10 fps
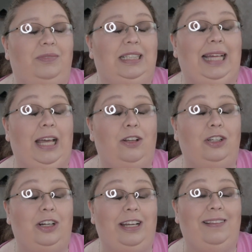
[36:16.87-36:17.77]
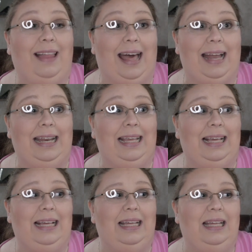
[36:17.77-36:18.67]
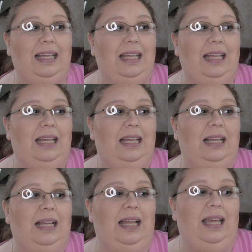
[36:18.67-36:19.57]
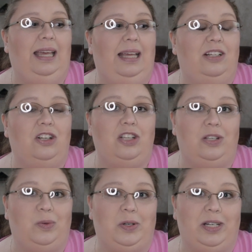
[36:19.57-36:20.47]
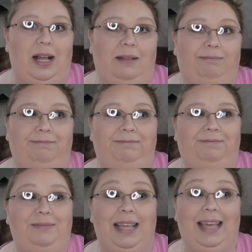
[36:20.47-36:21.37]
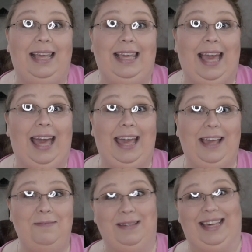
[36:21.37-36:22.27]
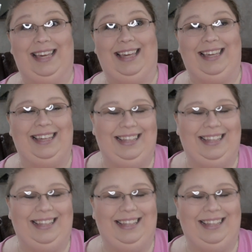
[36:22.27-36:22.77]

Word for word: cloud to ground lightning, and Josh has for tonight. Yay me.